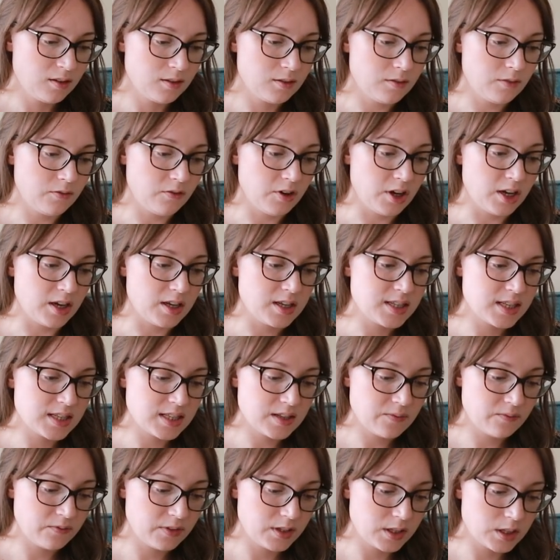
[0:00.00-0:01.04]
It's not very nice, there's
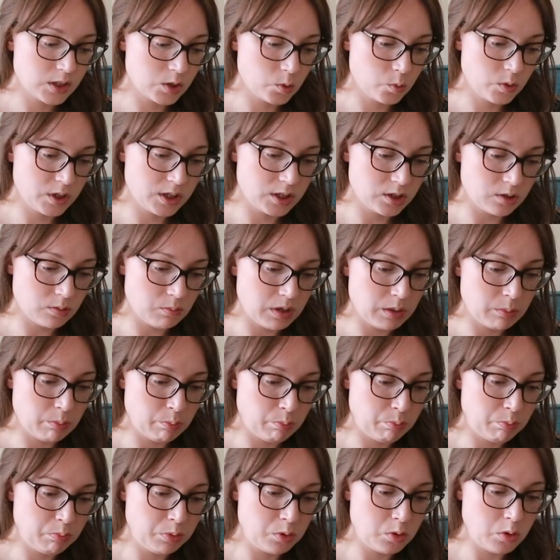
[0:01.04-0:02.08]
something squished on my
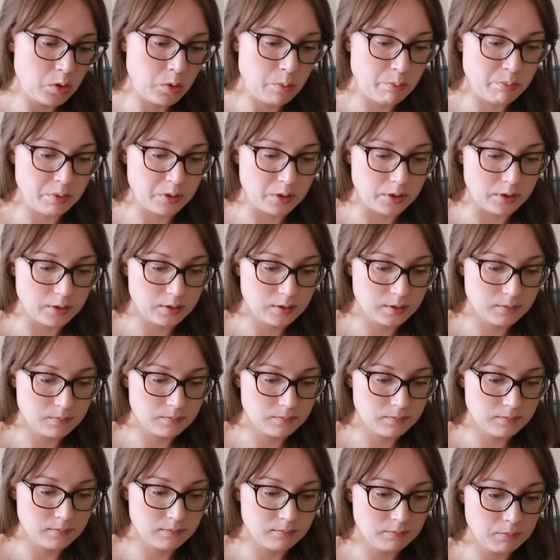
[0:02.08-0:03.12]
poor book.
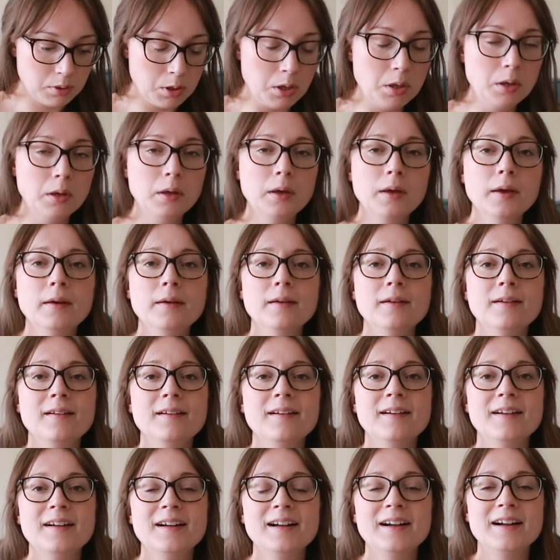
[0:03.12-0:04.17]

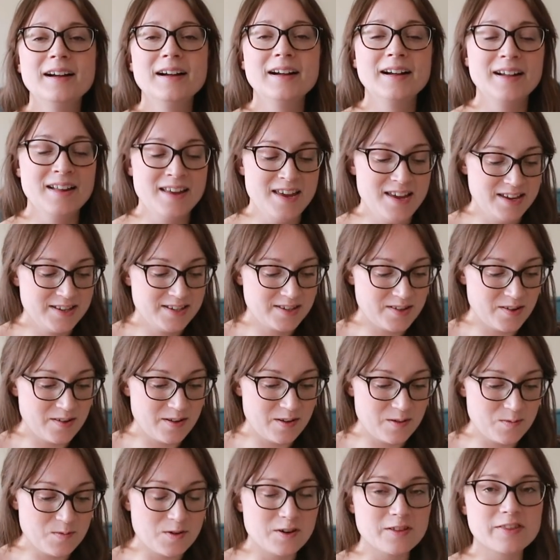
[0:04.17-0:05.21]
I
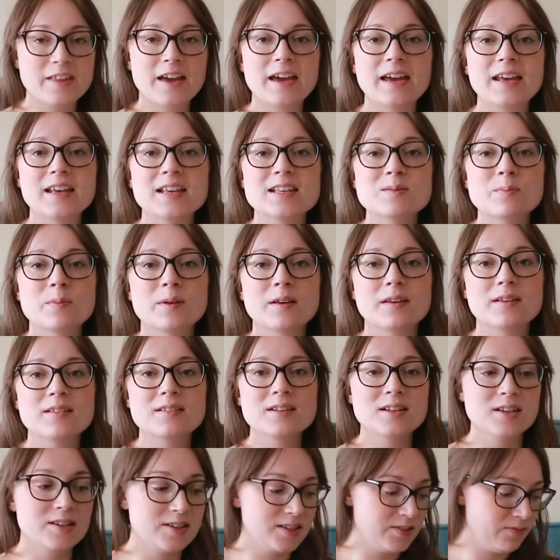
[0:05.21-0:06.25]
don't know what that is, but
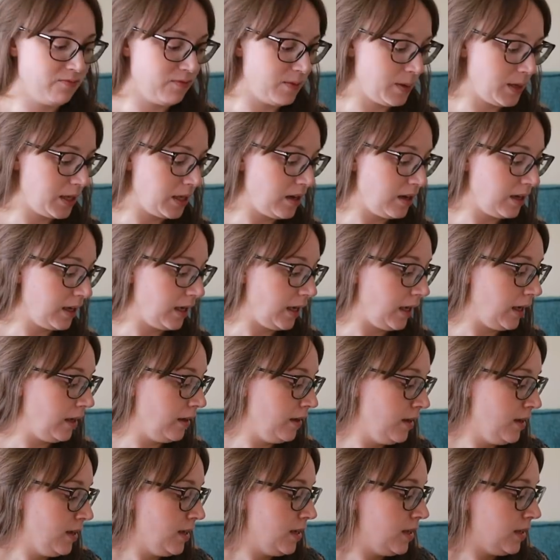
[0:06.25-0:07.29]
it looks pretty
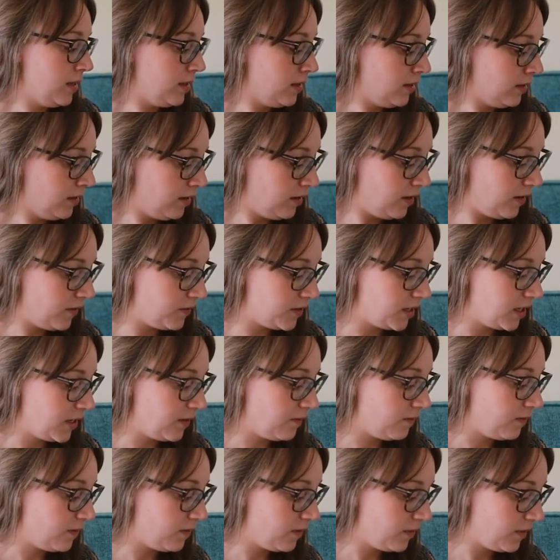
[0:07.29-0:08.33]
yucky. I have to
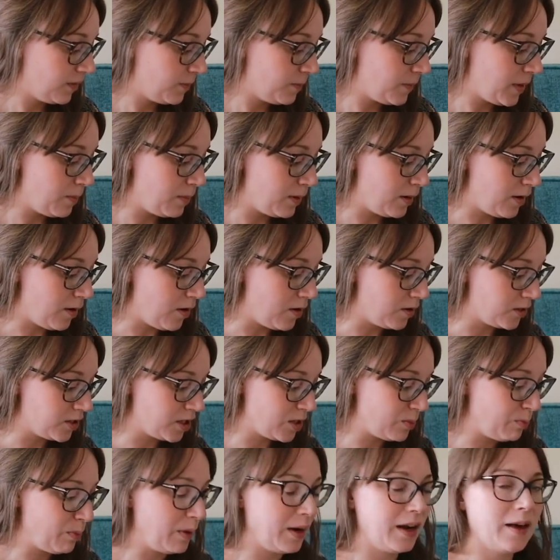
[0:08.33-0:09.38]
give, maybe I'll
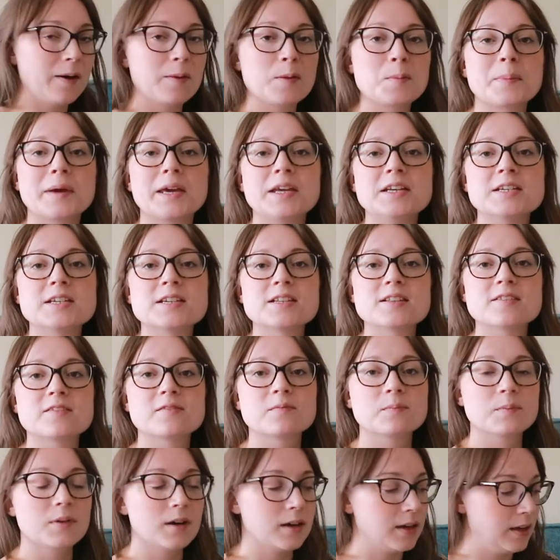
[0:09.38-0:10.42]
just pull out the pages
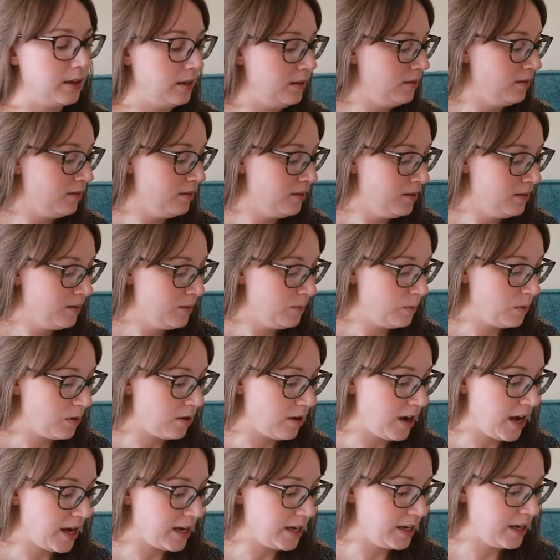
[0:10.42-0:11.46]
of my
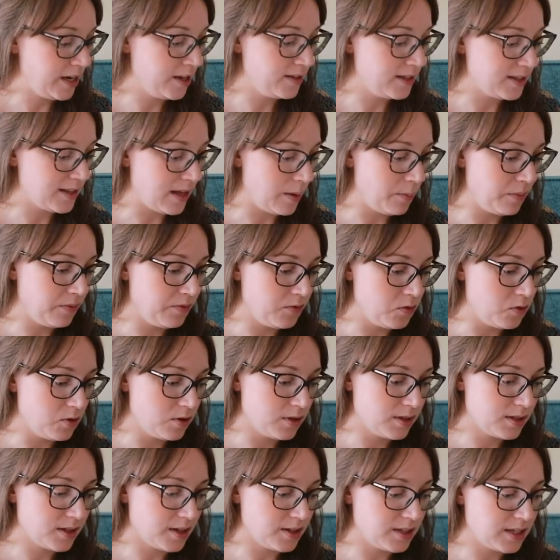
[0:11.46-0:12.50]
book. I hadn't noticed that before,
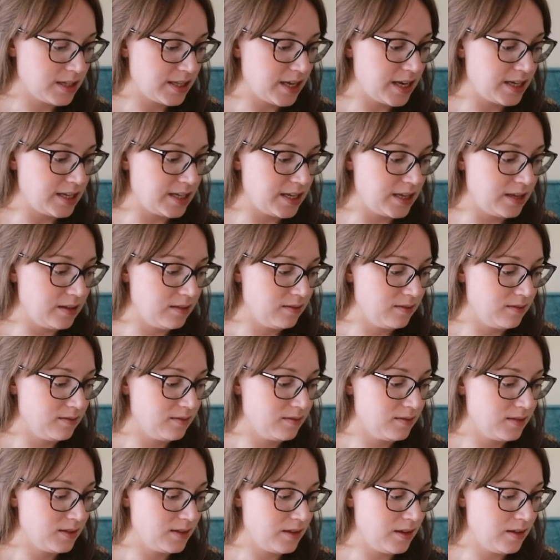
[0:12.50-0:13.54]
because I just had it,
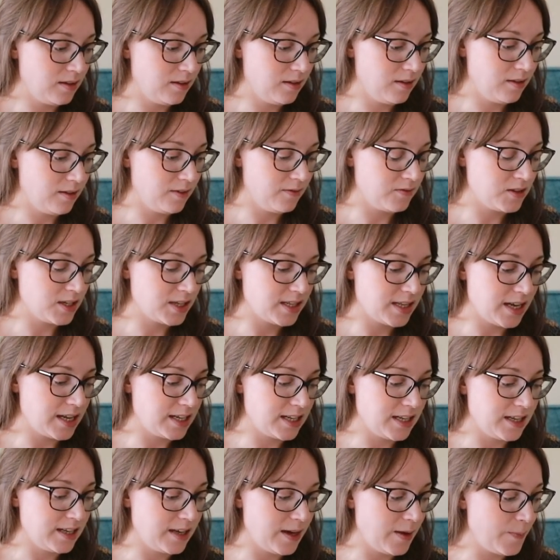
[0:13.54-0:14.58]
I've just
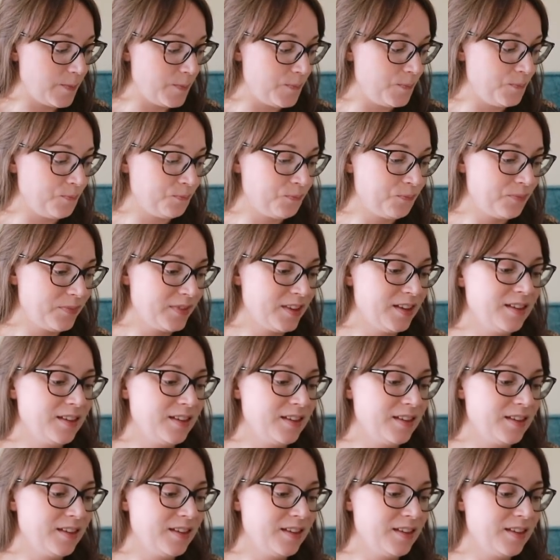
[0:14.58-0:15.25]
had it um,